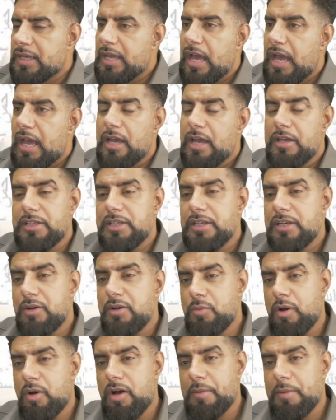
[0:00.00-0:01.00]

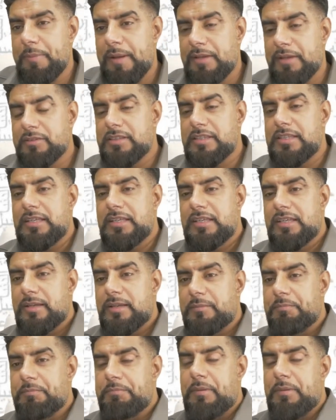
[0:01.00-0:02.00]
About
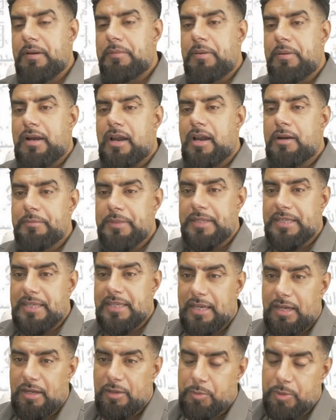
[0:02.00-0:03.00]
the
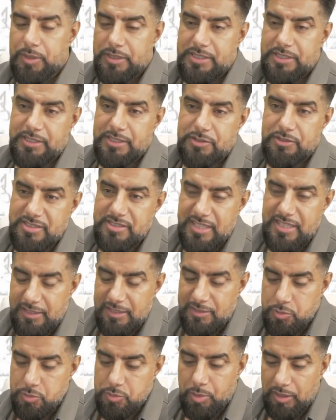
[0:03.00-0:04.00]
Baramika, I wanted to
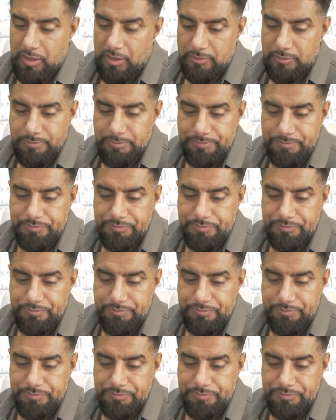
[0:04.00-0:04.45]
say as well,